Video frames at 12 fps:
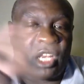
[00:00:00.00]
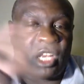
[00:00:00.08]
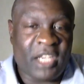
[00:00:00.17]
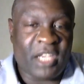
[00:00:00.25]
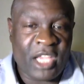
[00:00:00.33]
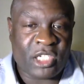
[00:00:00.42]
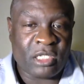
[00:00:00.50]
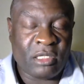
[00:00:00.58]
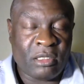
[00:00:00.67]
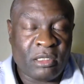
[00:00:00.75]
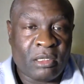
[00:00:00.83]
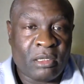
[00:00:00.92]
tell a
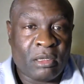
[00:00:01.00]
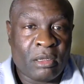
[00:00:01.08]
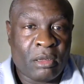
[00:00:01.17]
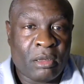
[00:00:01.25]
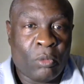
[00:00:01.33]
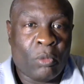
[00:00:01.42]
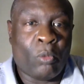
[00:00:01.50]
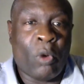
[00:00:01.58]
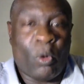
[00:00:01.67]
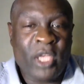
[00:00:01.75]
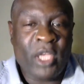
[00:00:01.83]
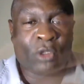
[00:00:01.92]
nation
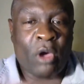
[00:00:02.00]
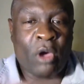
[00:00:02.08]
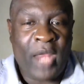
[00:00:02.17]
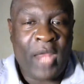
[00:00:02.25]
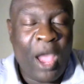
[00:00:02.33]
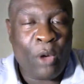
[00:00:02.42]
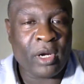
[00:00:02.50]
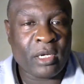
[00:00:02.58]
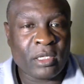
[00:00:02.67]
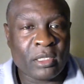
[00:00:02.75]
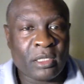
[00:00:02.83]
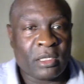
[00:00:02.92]
what we doing with
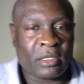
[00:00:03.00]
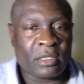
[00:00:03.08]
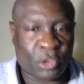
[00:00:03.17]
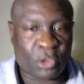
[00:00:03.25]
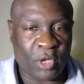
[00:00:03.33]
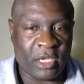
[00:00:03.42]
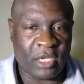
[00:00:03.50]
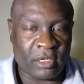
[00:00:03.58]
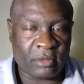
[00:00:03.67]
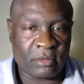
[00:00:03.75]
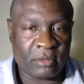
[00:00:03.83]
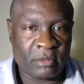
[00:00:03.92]
our traitor.
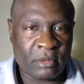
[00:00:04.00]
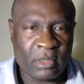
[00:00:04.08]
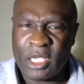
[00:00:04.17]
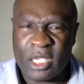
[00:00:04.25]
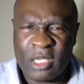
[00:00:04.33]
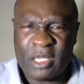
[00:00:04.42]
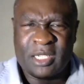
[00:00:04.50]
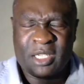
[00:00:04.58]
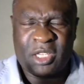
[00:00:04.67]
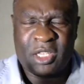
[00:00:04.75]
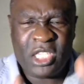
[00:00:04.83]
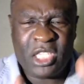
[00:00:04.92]

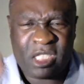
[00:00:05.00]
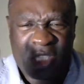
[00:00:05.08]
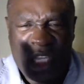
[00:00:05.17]
This